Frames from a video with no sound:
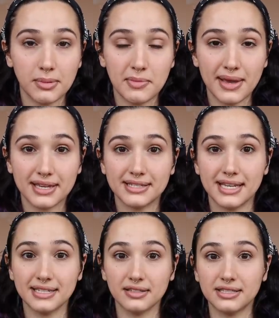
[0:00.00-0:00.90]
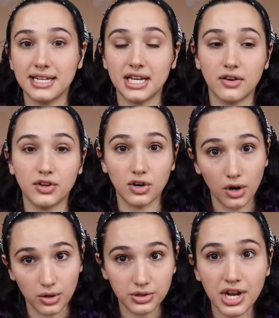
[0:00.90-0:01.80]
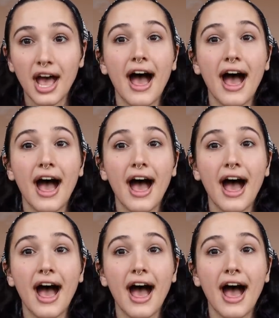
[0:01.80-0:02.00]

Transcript: maybe make a seitan steak of your own.